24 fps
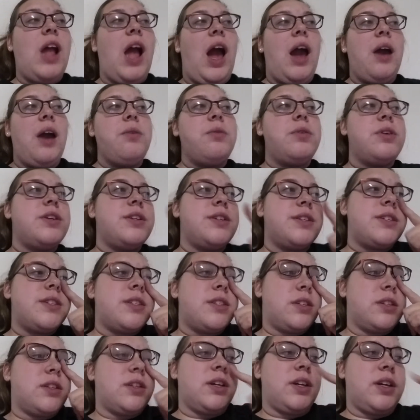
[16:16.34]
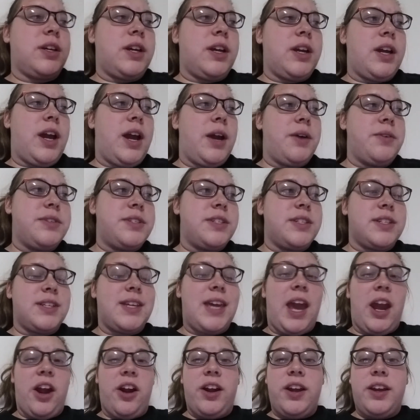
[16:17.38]
I was
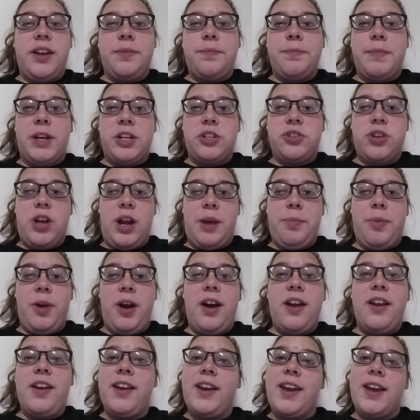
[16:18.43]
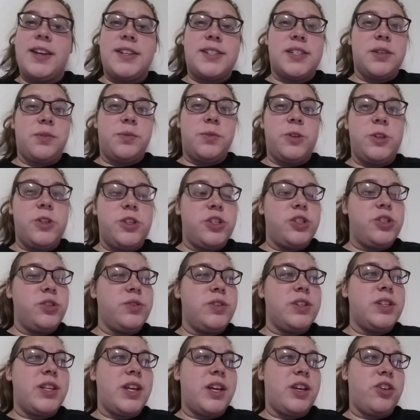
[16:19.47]
carrying my tripod in case I wanted to do
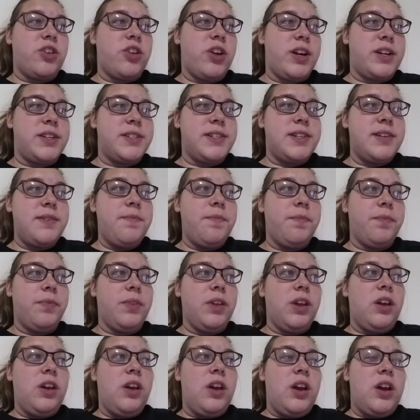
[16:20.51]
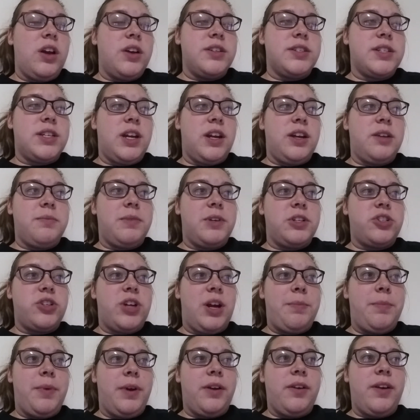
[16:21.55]
anything crazy. I was carrying my
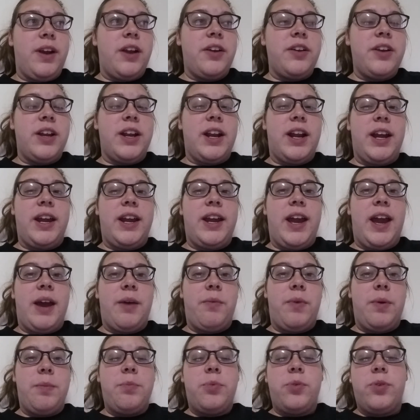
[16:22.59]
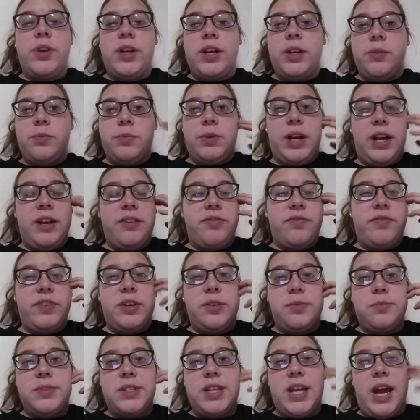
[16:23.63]
tripod around, and at one point when I
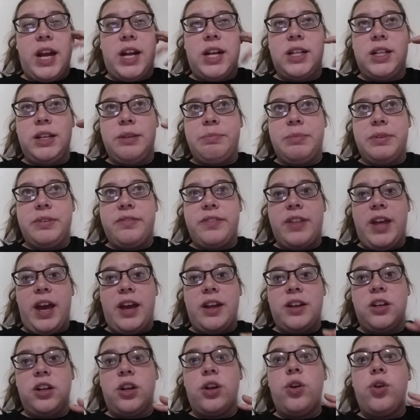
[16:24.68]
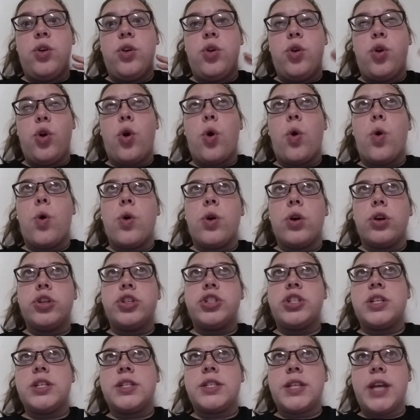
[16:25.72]
filmed that clip of that
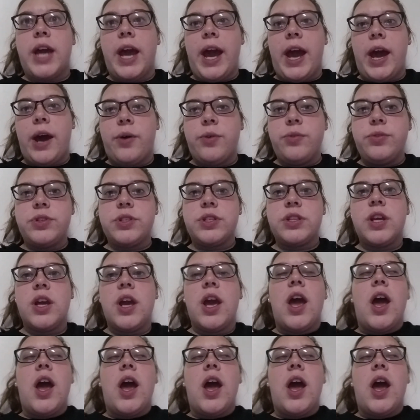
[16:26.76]
gorgeous house,